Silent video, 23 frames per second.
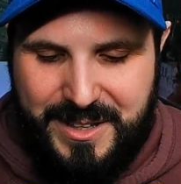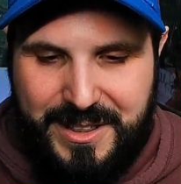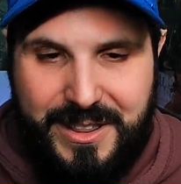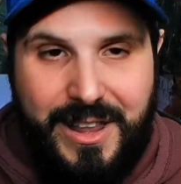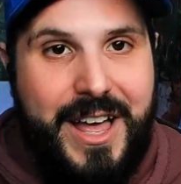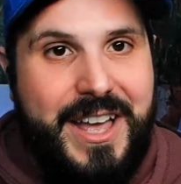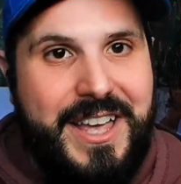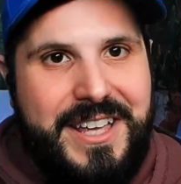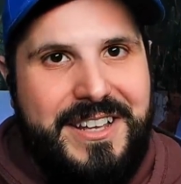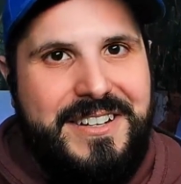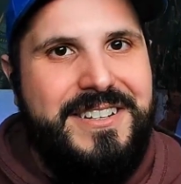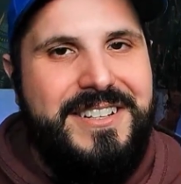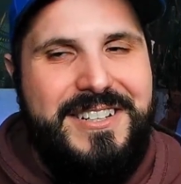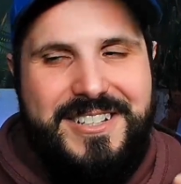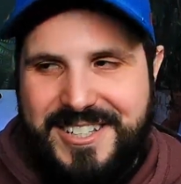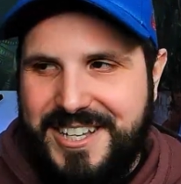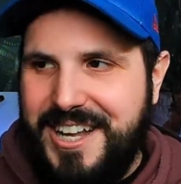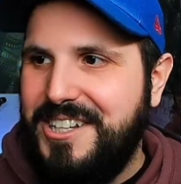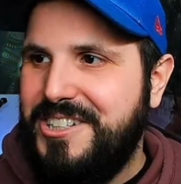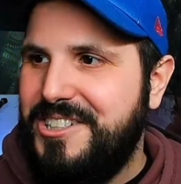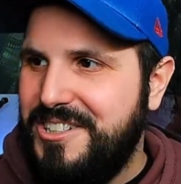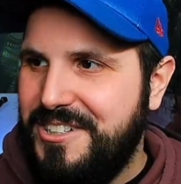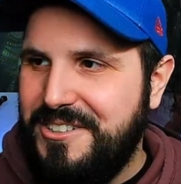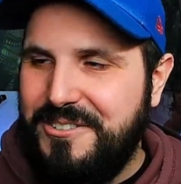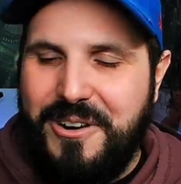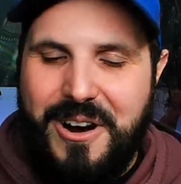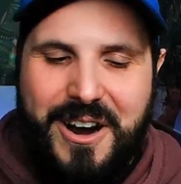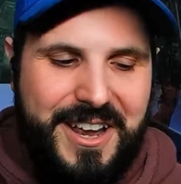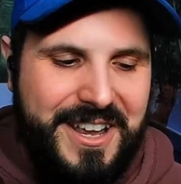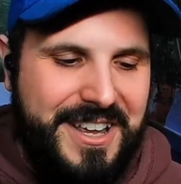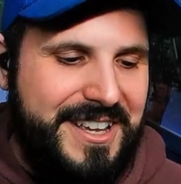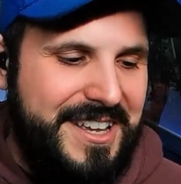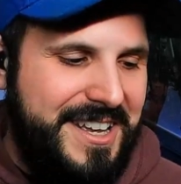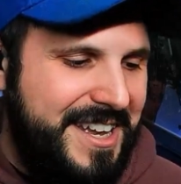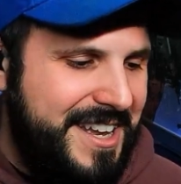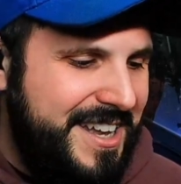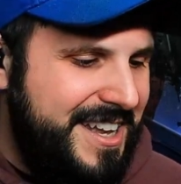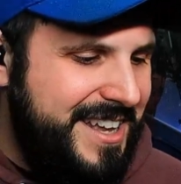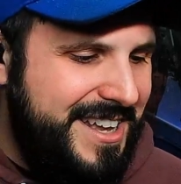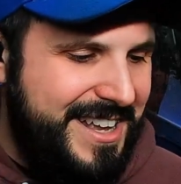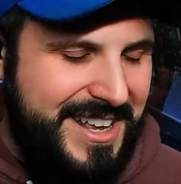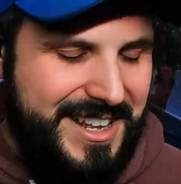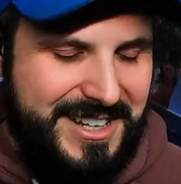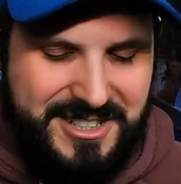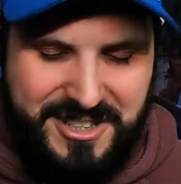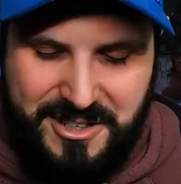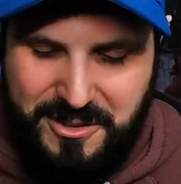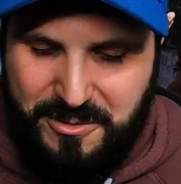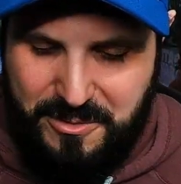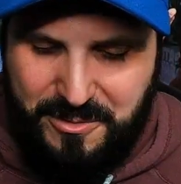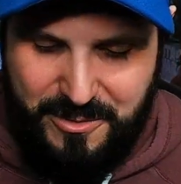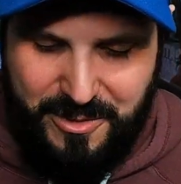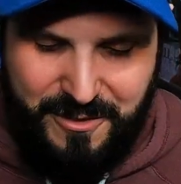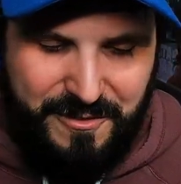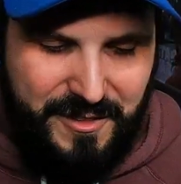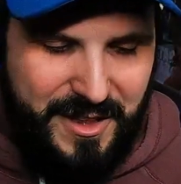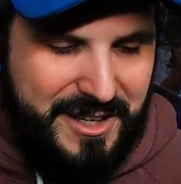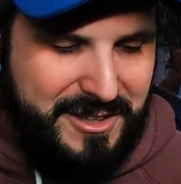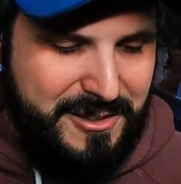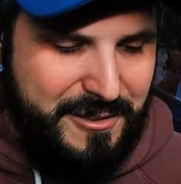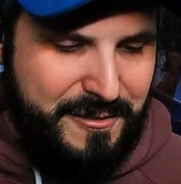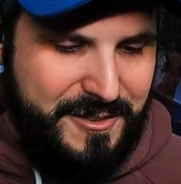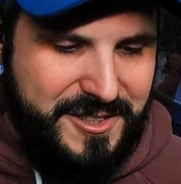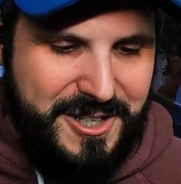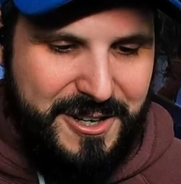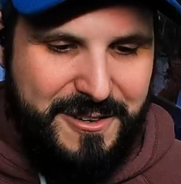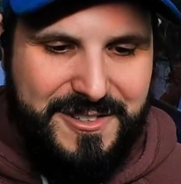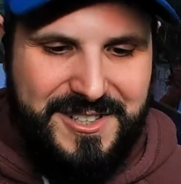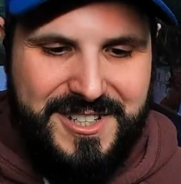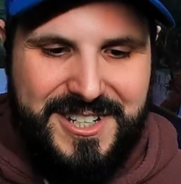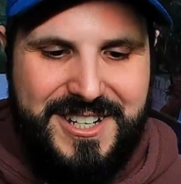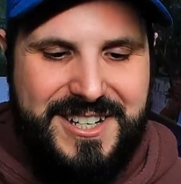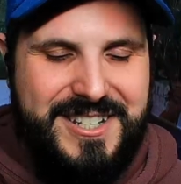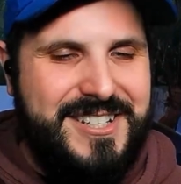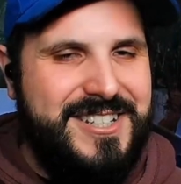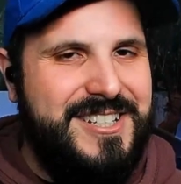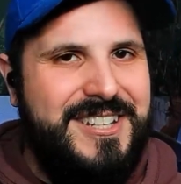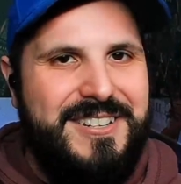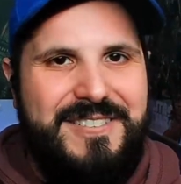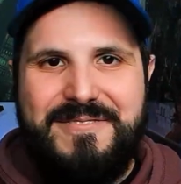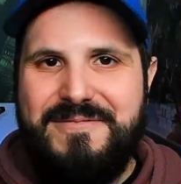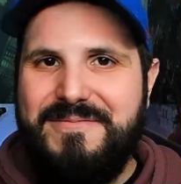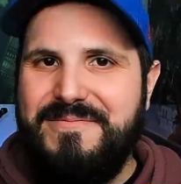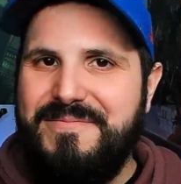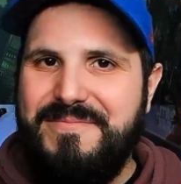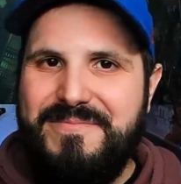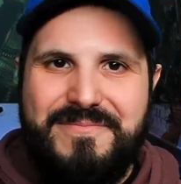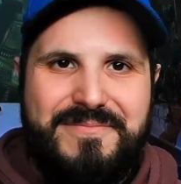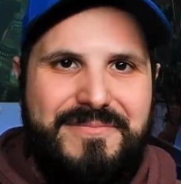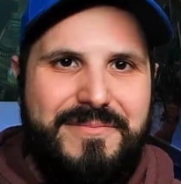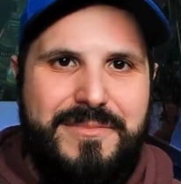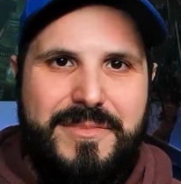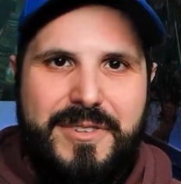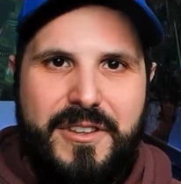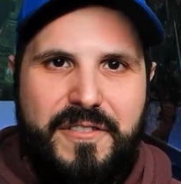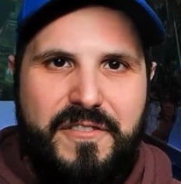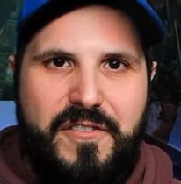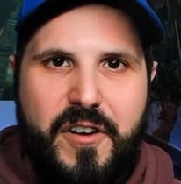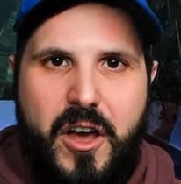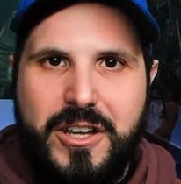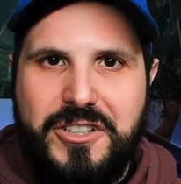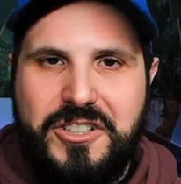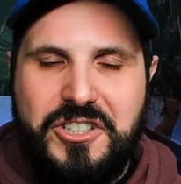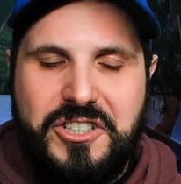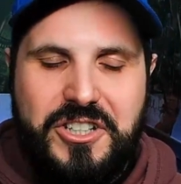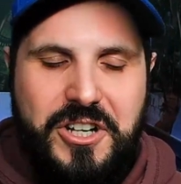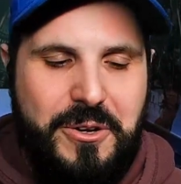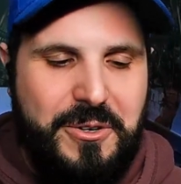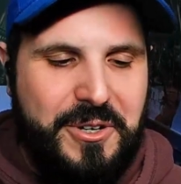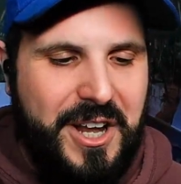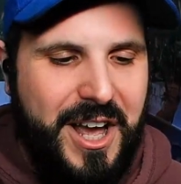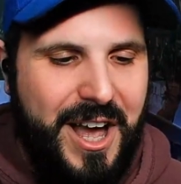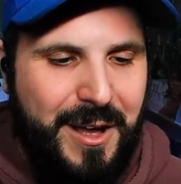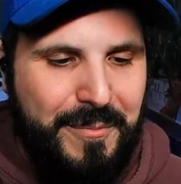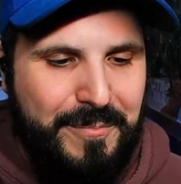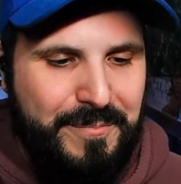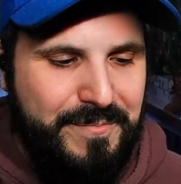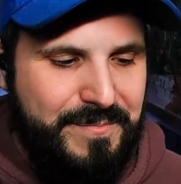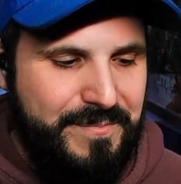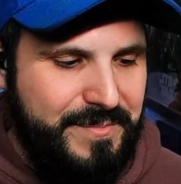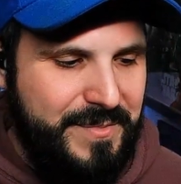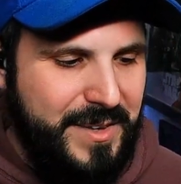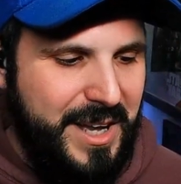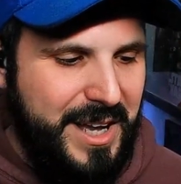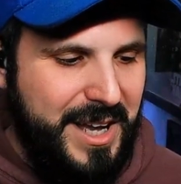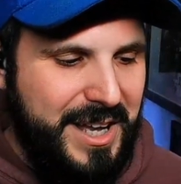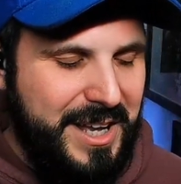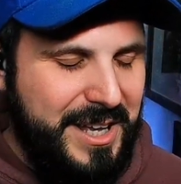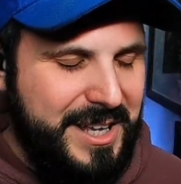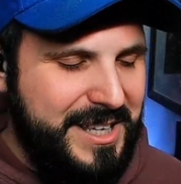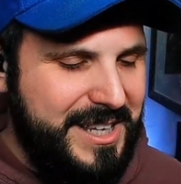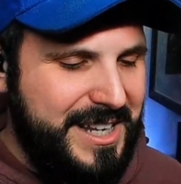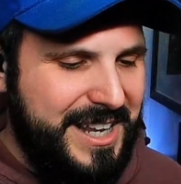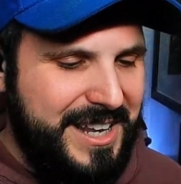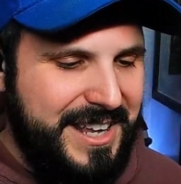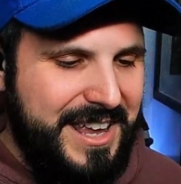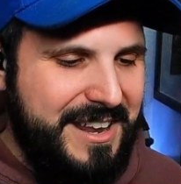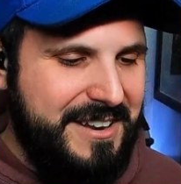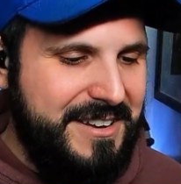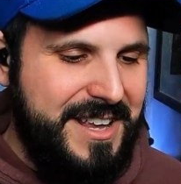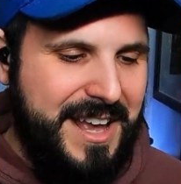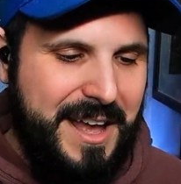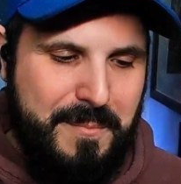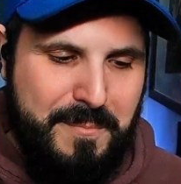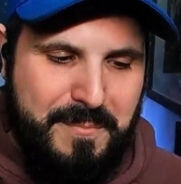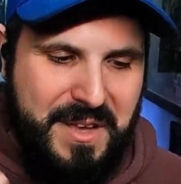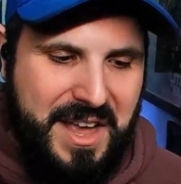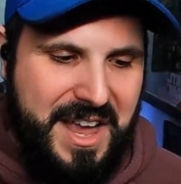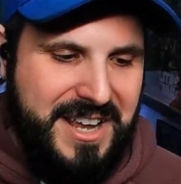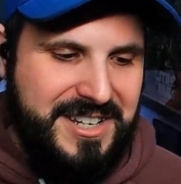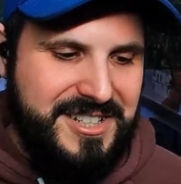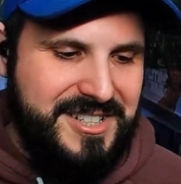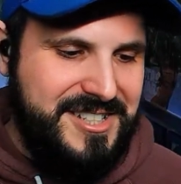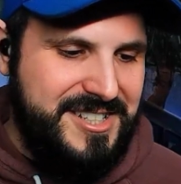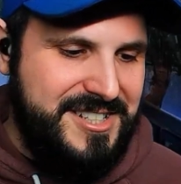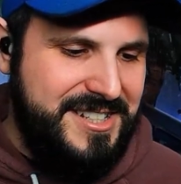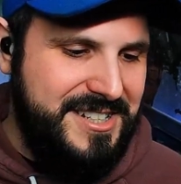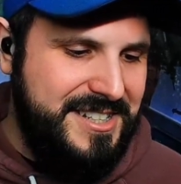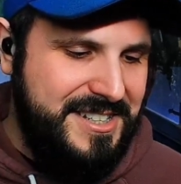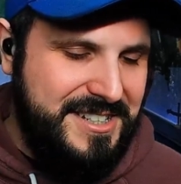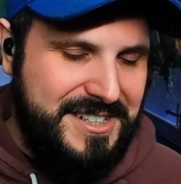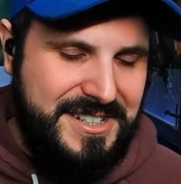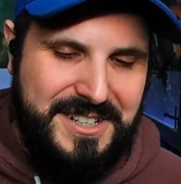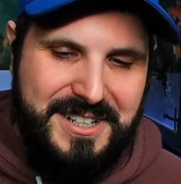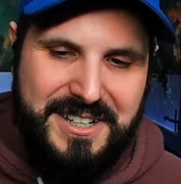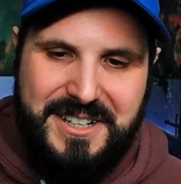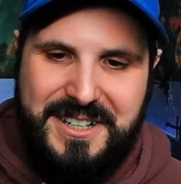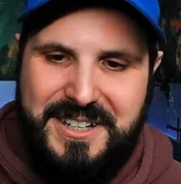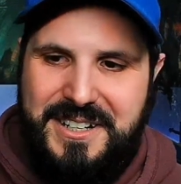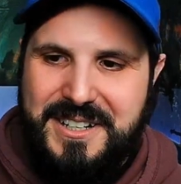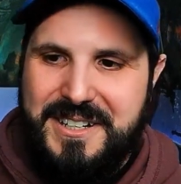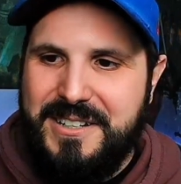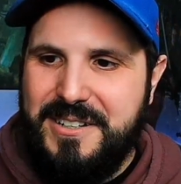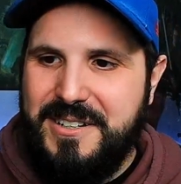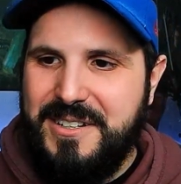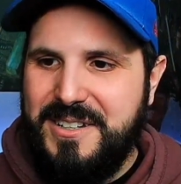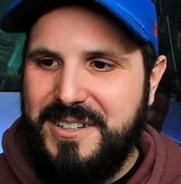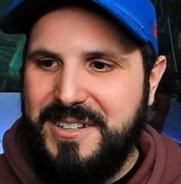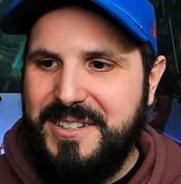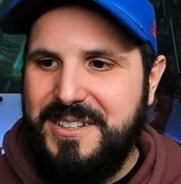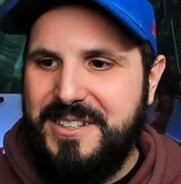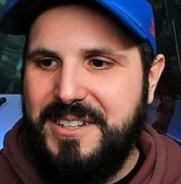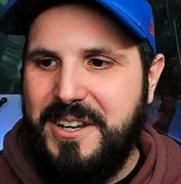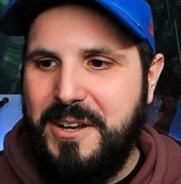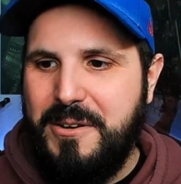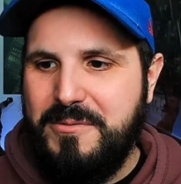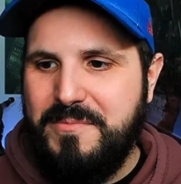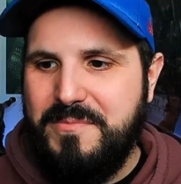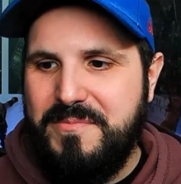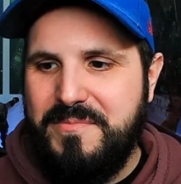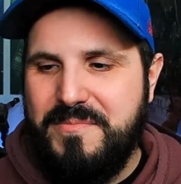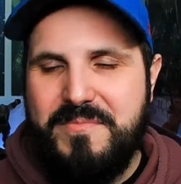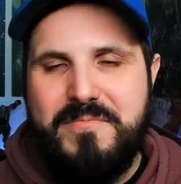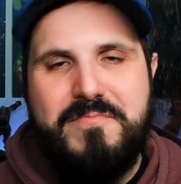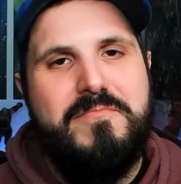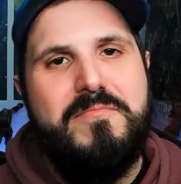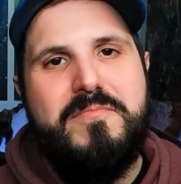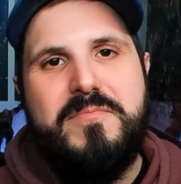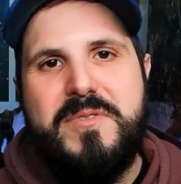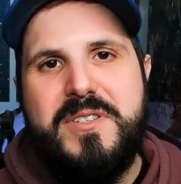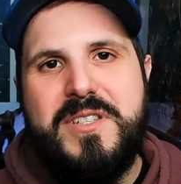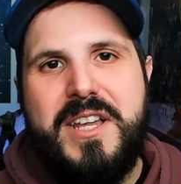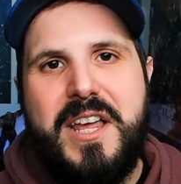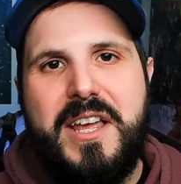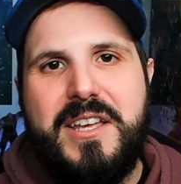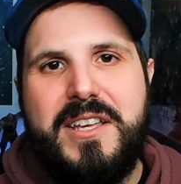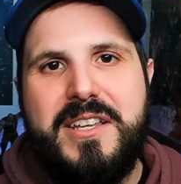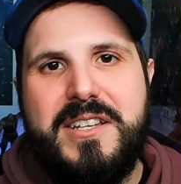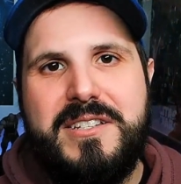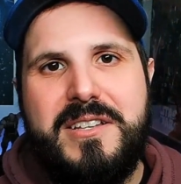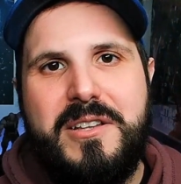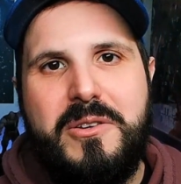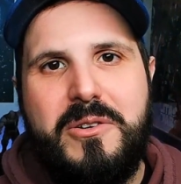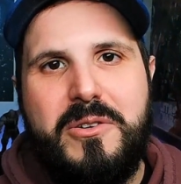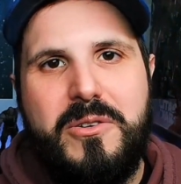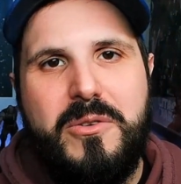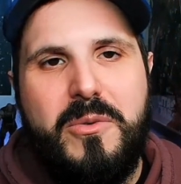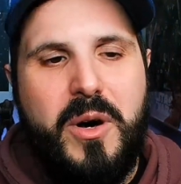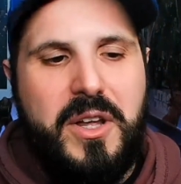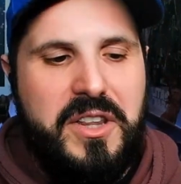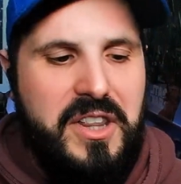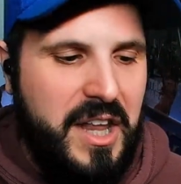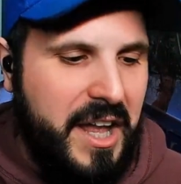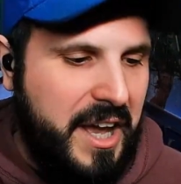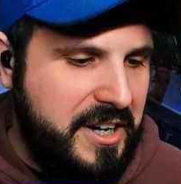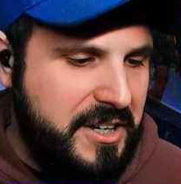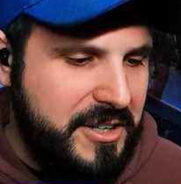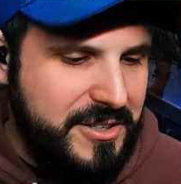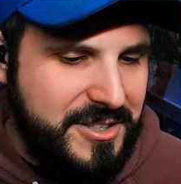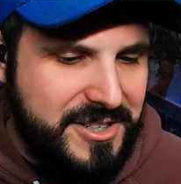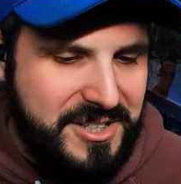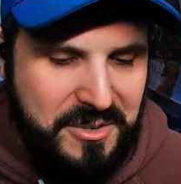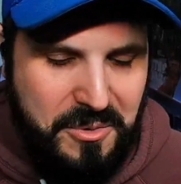light essentially, right? And so reflective surfaces, the fuzz showed up. Uh again, you got Mace, you know, saying his little one liners